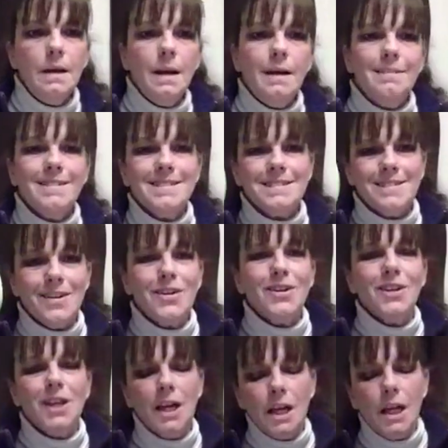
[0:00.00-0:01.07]
now it's starting
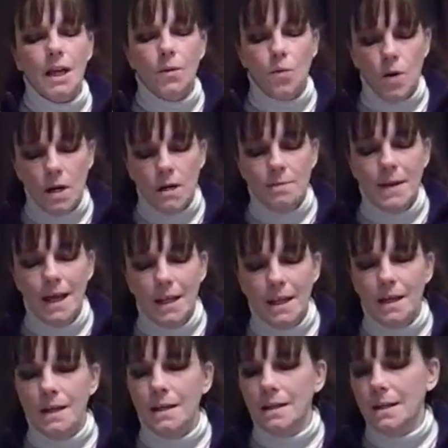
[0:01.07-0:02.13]
to look like a
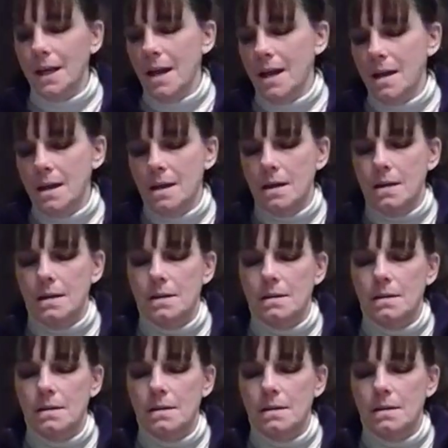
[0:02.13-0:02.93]
watermelon. Yay!